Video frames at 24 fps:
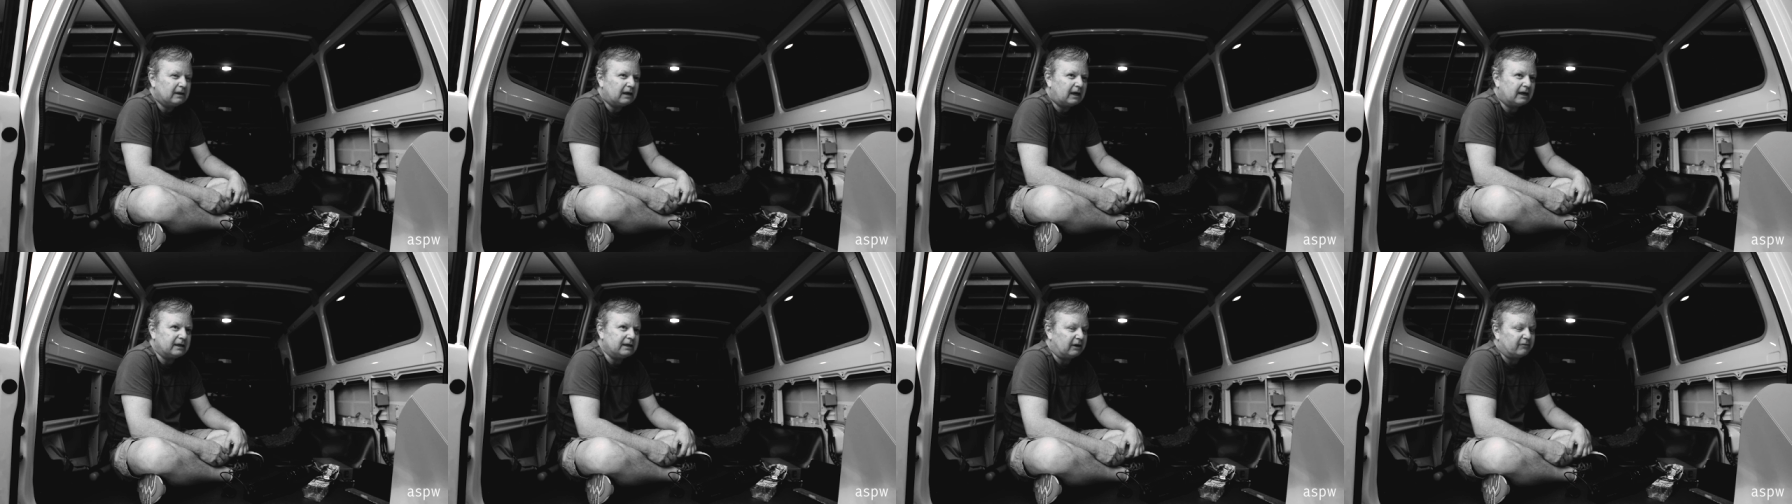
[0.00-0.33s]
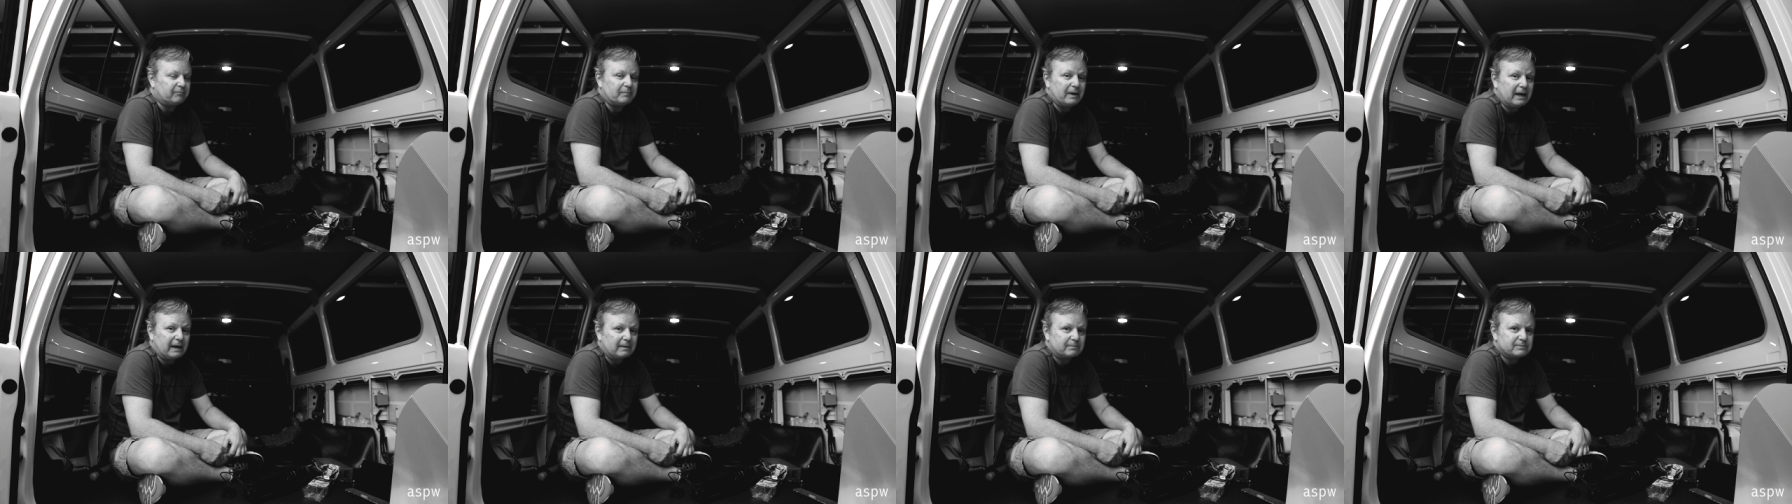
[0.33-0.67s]
I
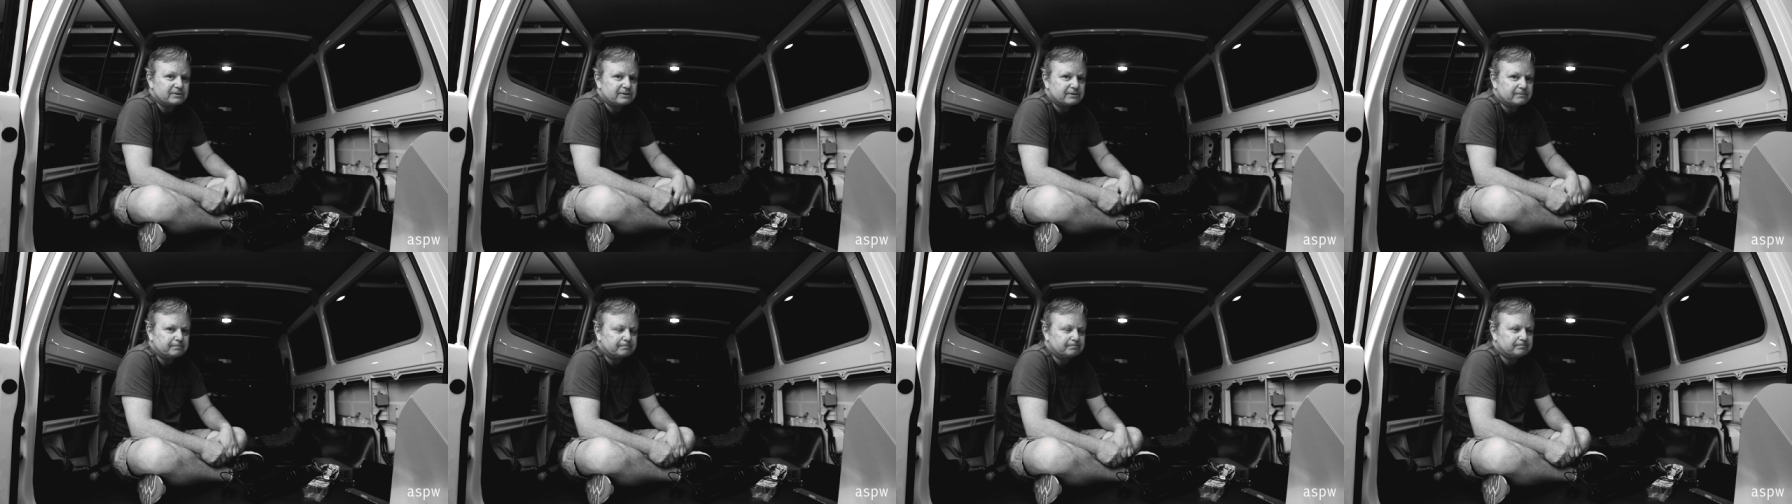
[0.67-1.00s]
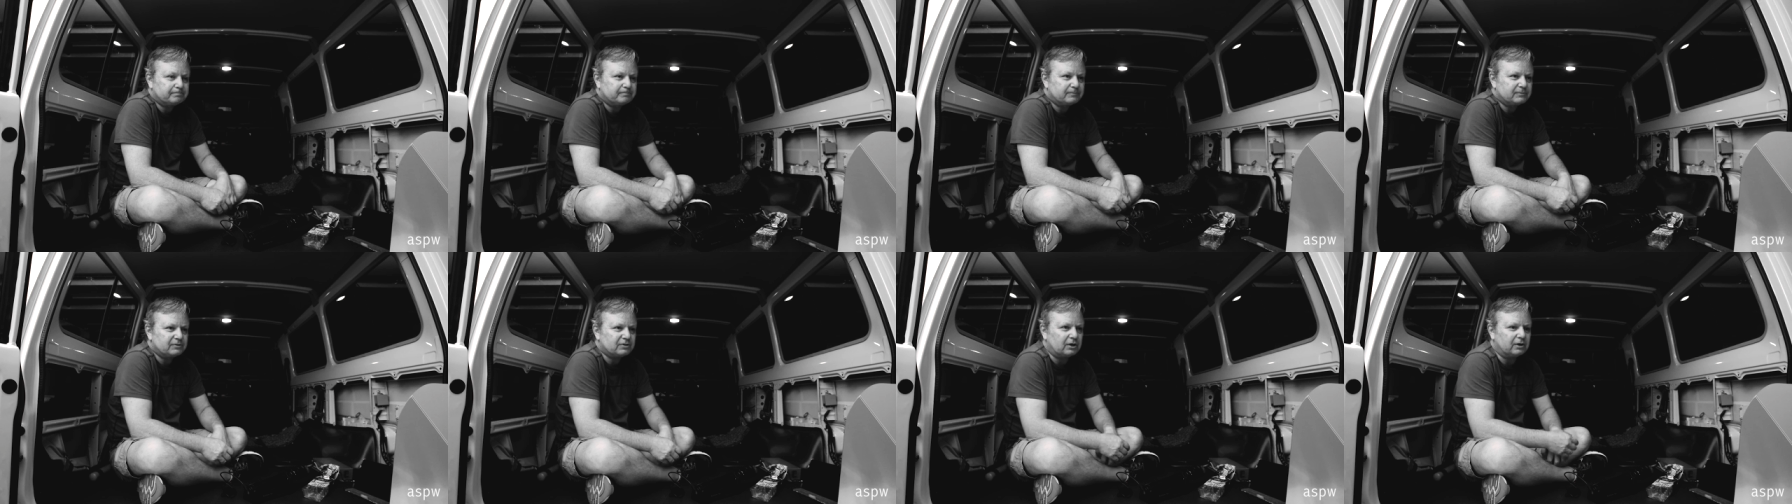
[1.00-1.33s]
love maps,
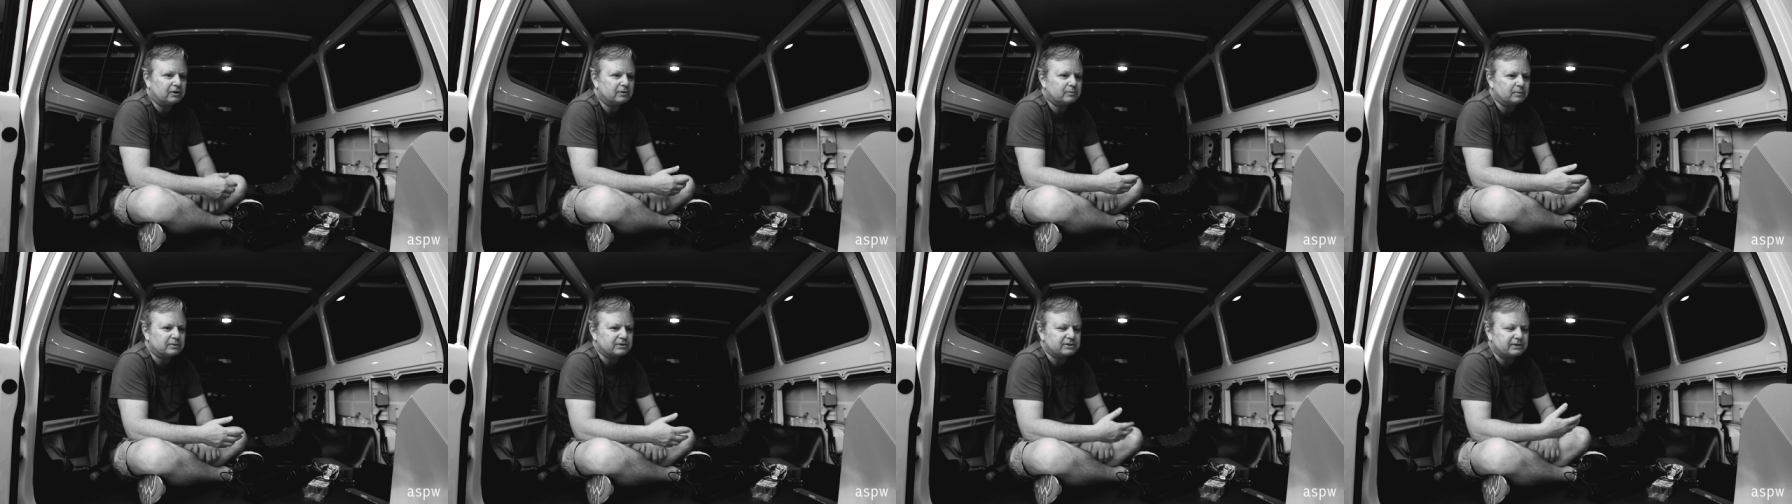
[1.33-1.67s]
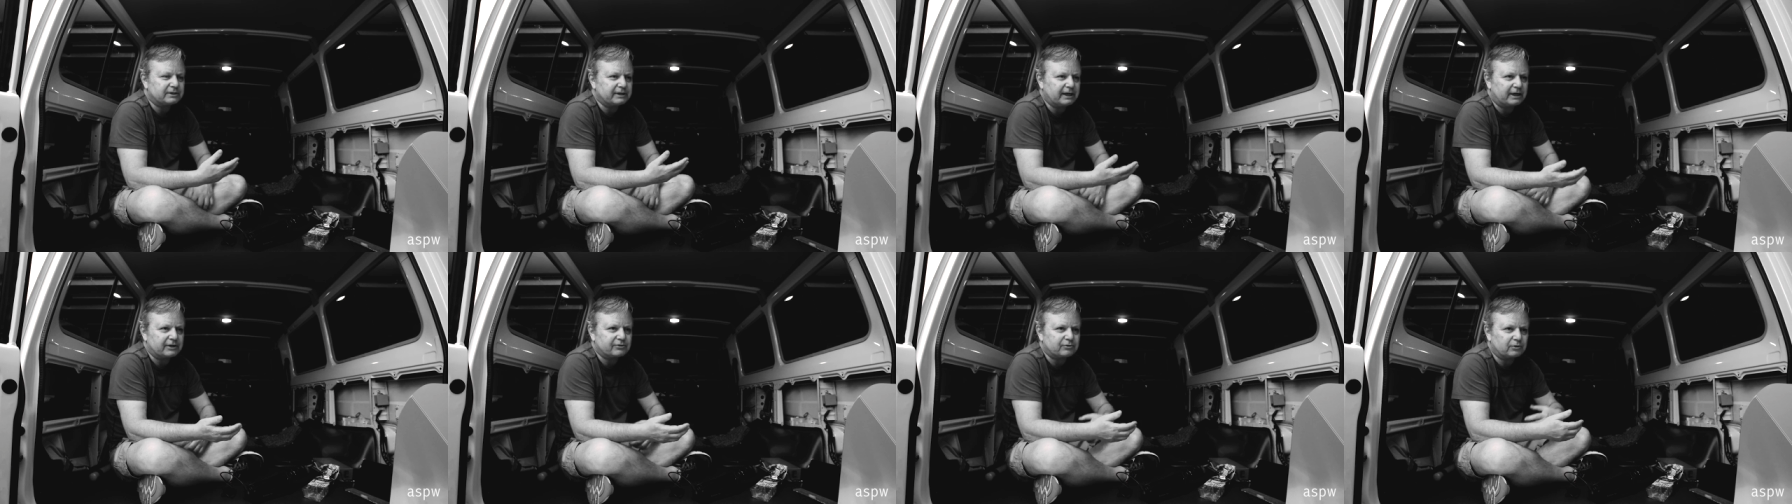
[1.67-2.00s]
so it was
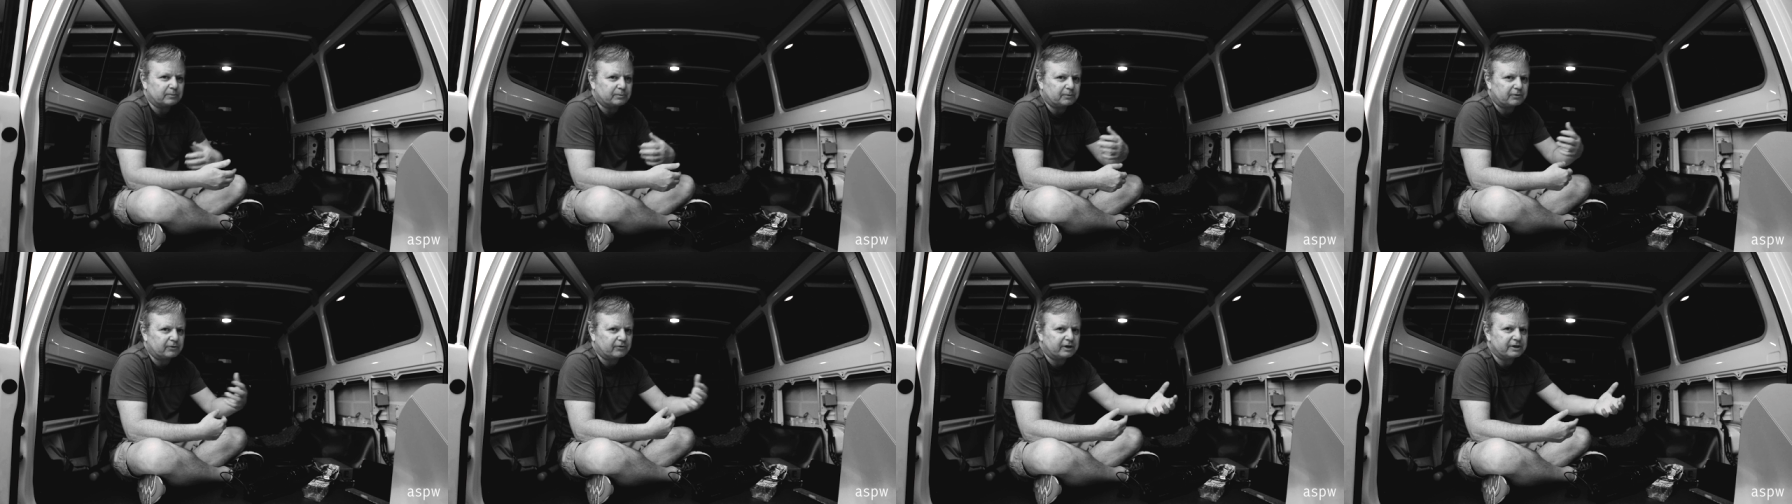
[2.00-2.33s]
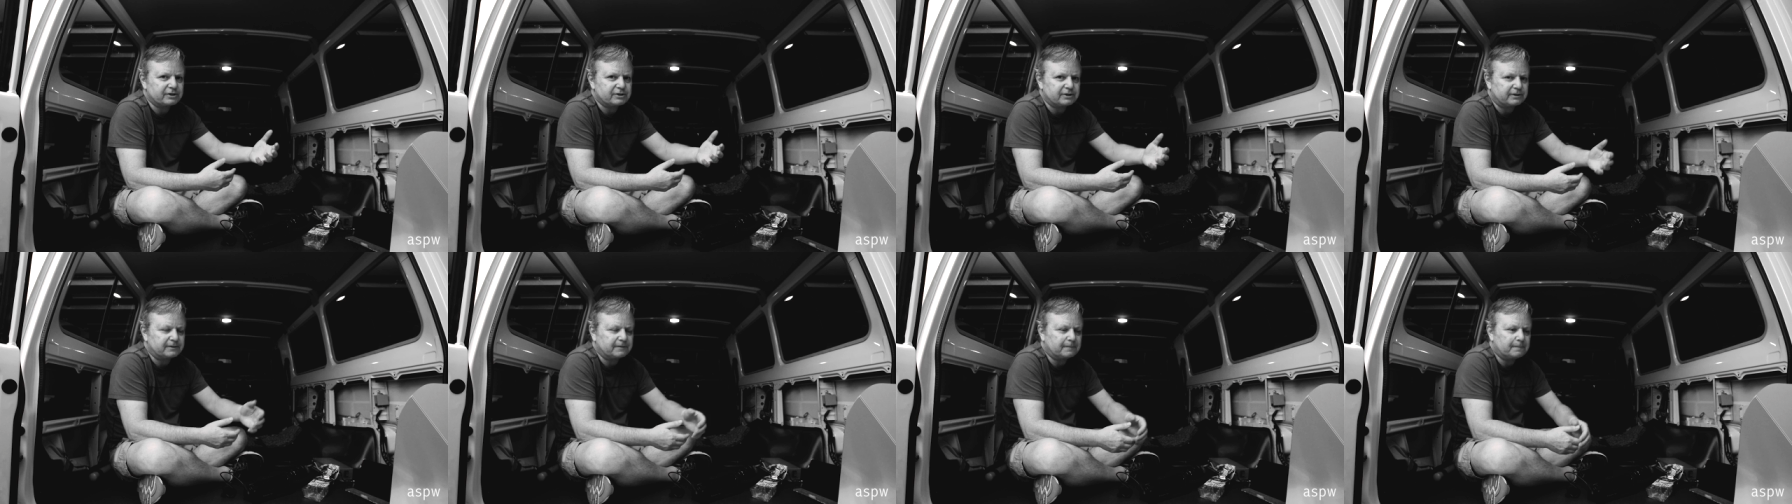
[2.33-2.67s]
a natural
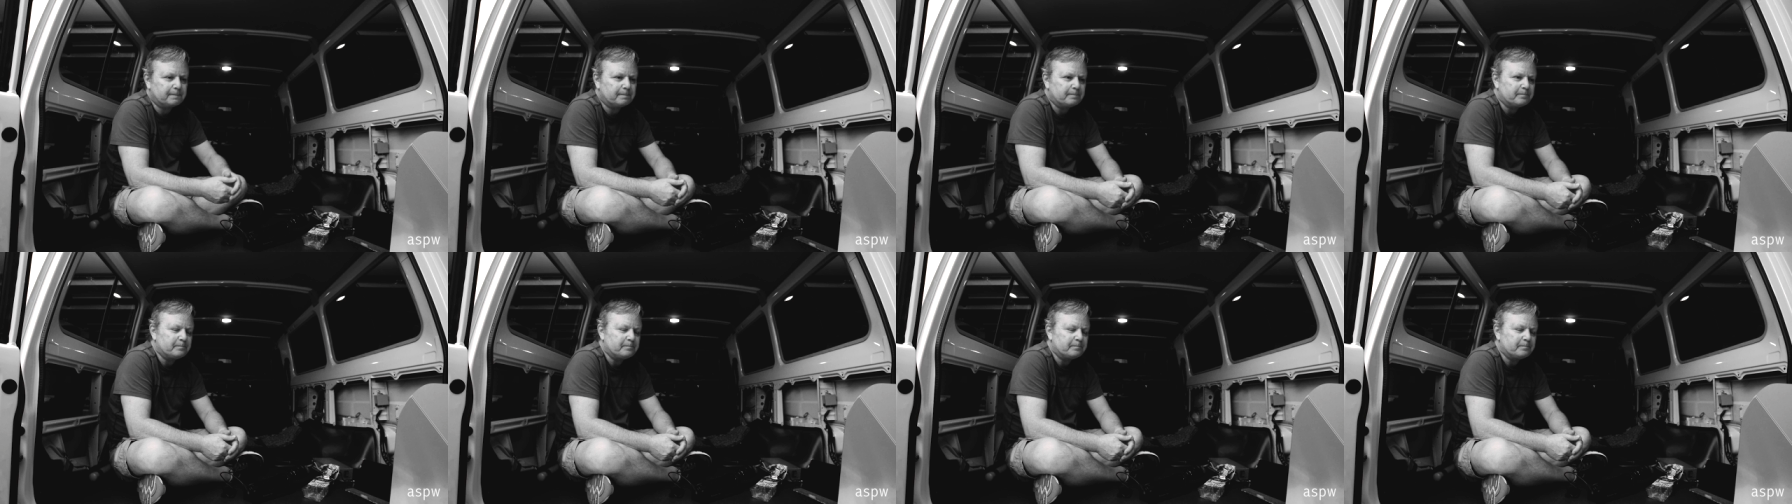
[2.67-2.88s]
progression.